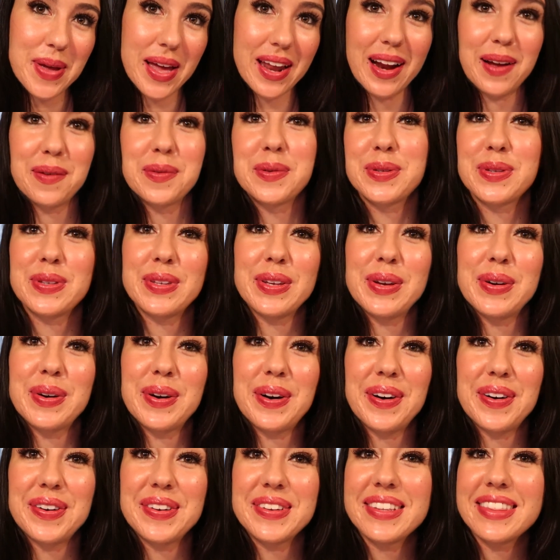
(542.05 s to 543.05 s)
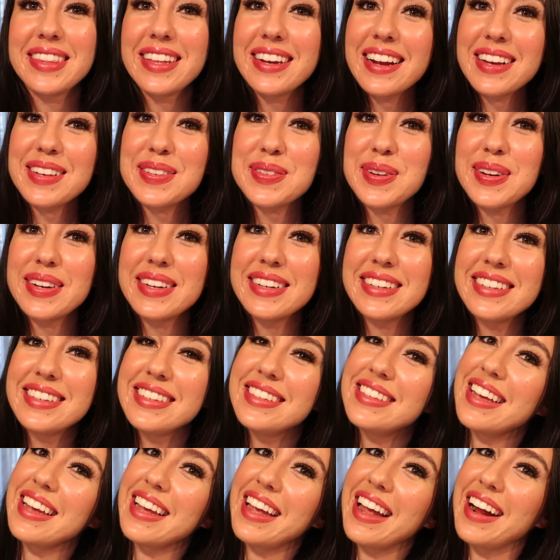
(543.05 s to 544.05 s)
and I will see you all in the next one.
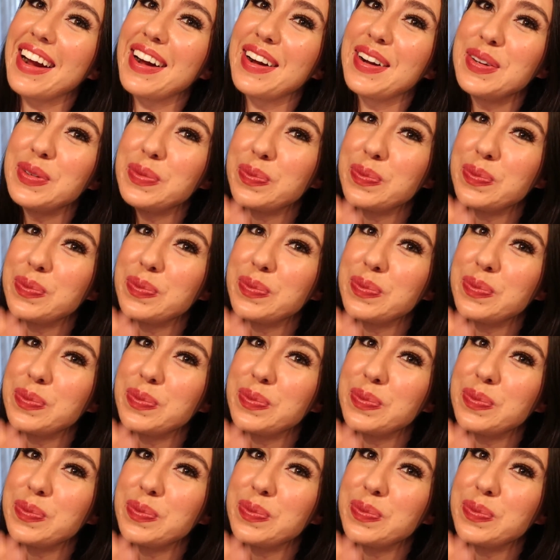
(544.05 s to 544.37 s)
Take care.